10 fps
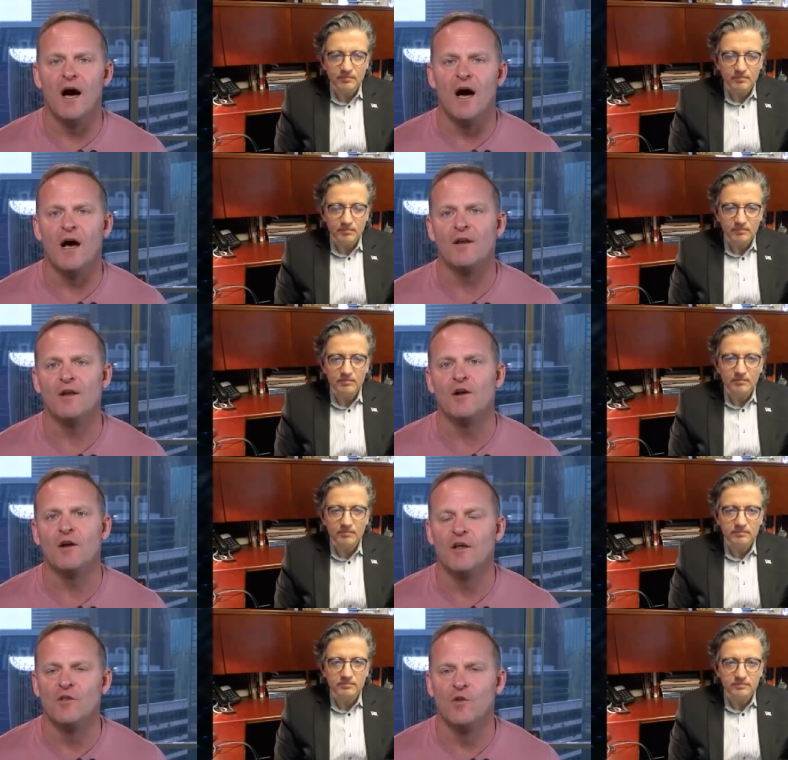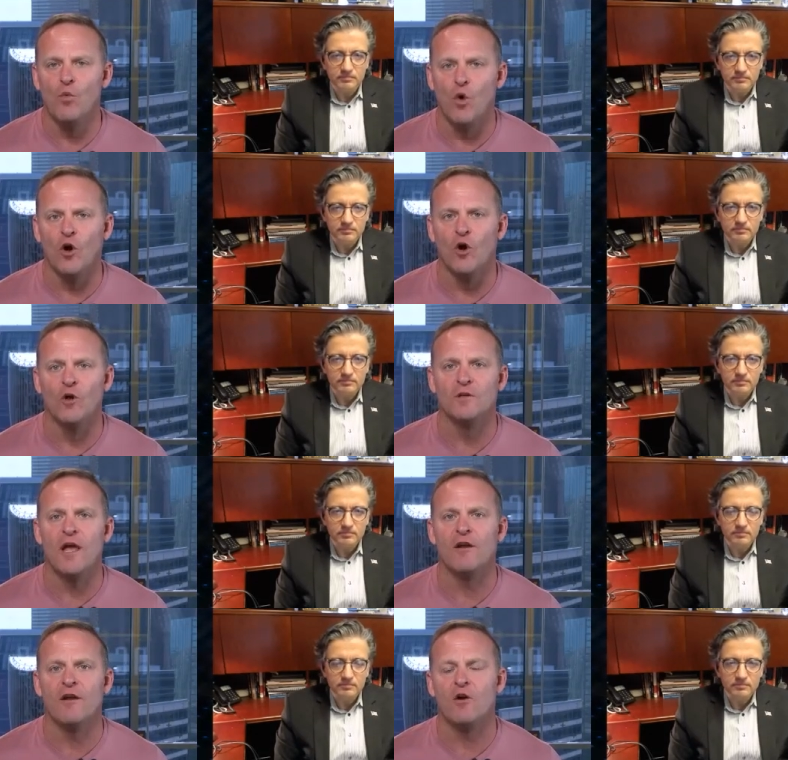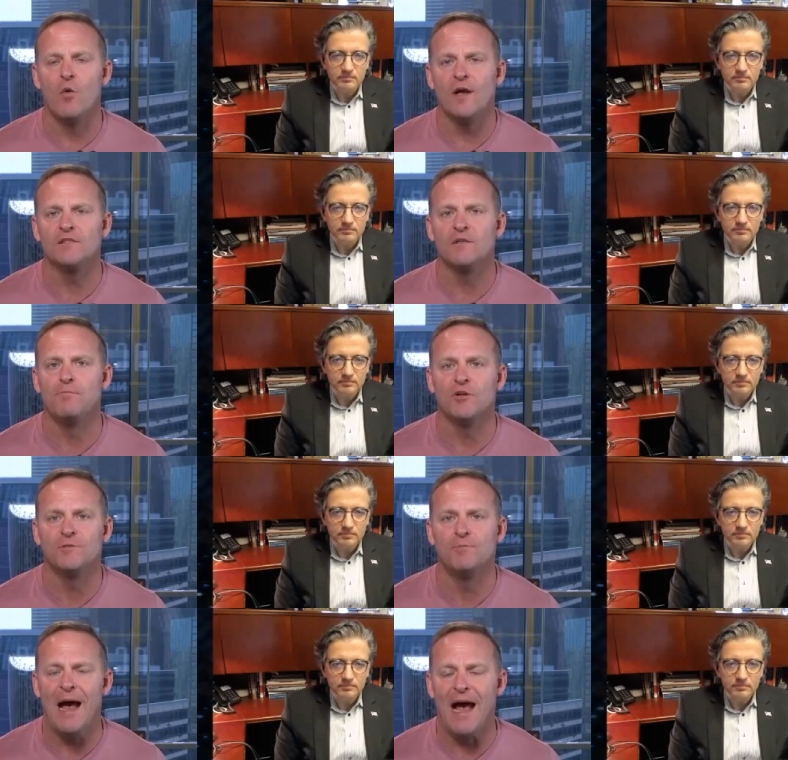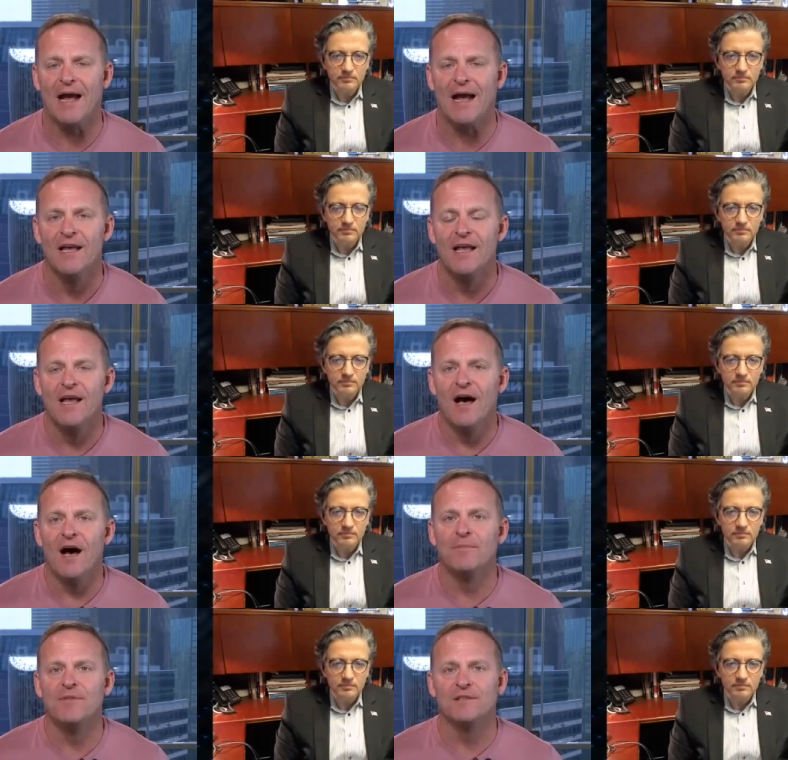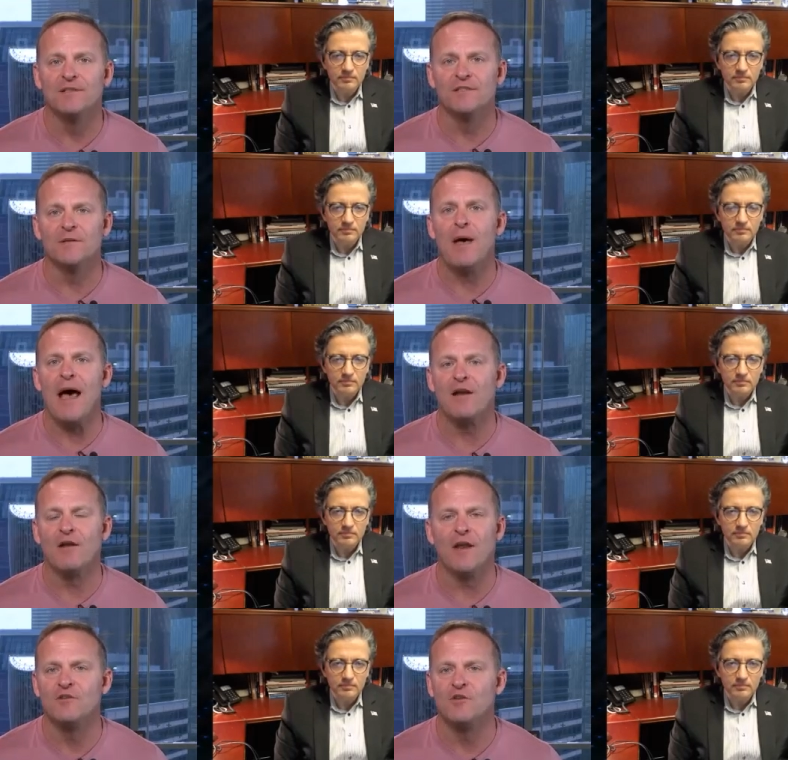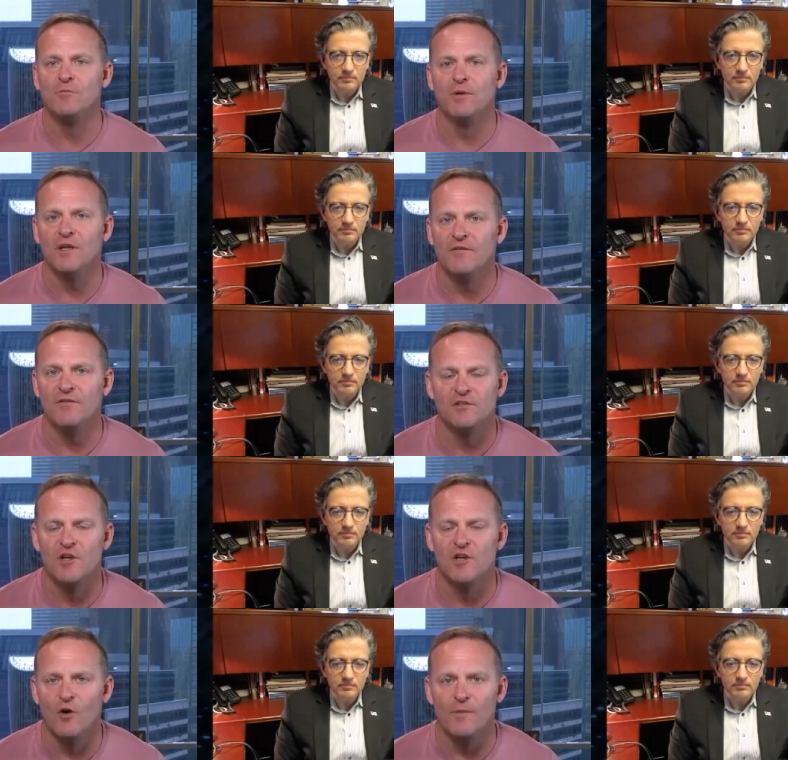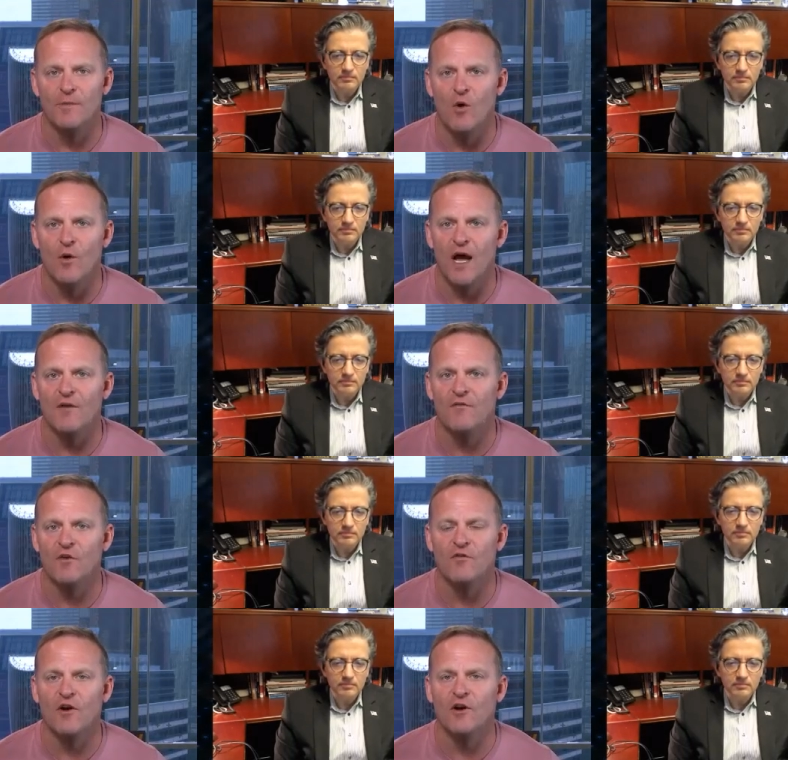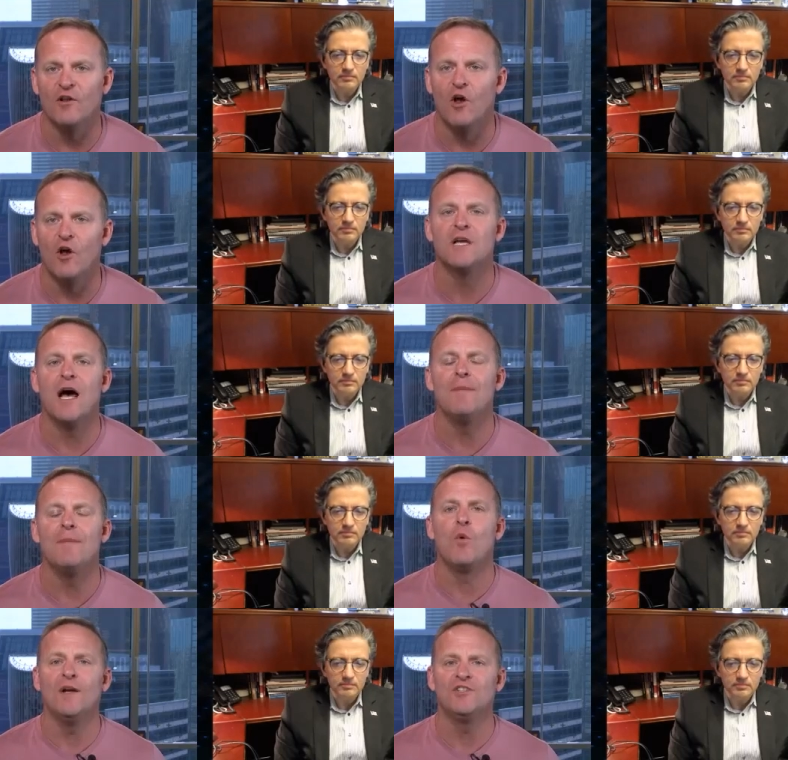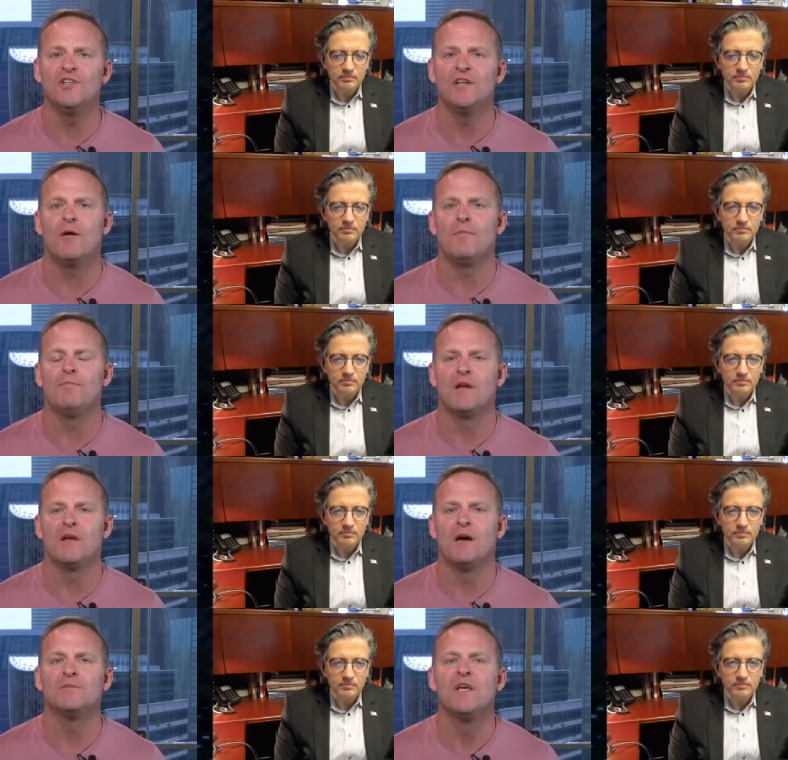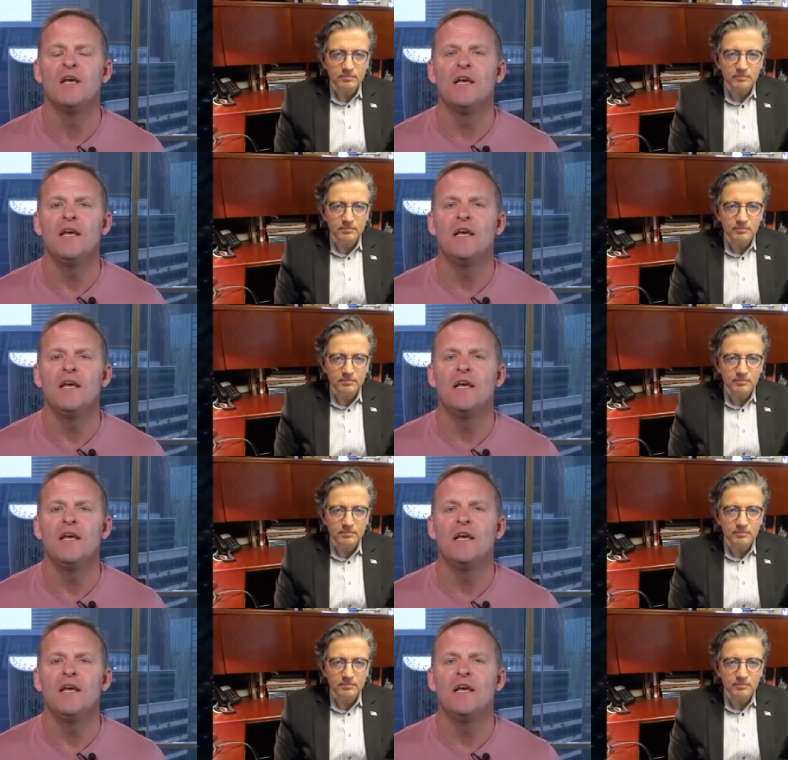Speaker 1: on uh, in the world and our quest to push back. Um, this is a battle that I do believe that is going to be going on for a very long time. The question now becomes,